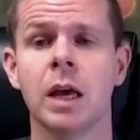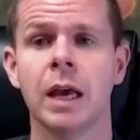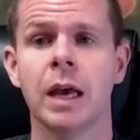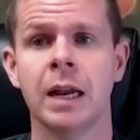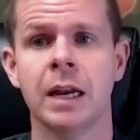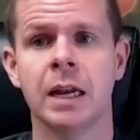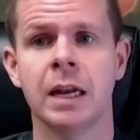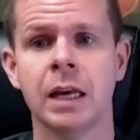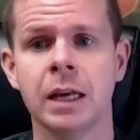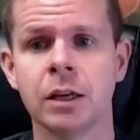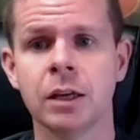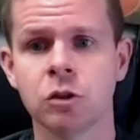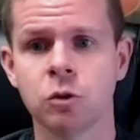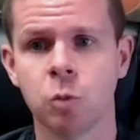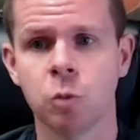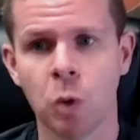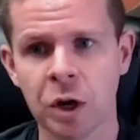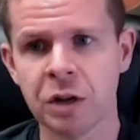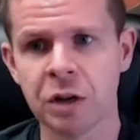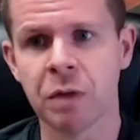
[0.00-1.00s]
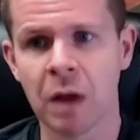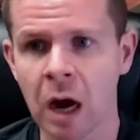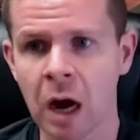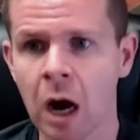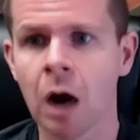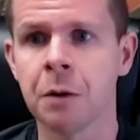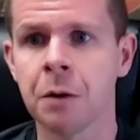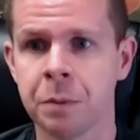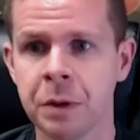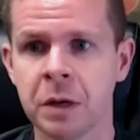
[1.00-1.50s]
and he is one of the
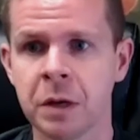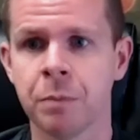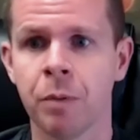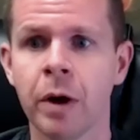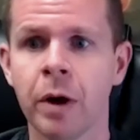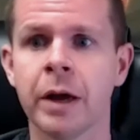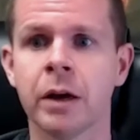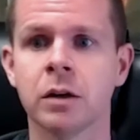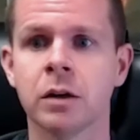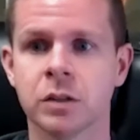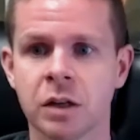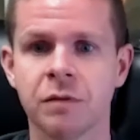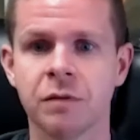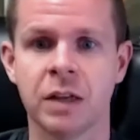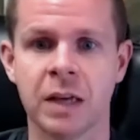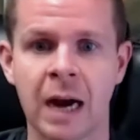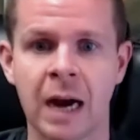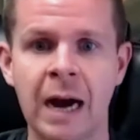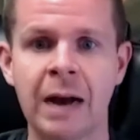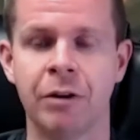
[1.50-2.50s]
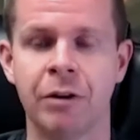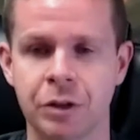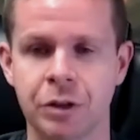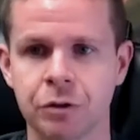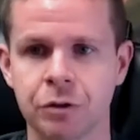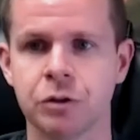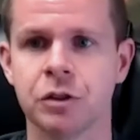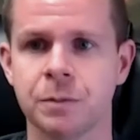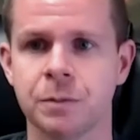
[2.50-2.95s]
heartbeat players of the Islanders.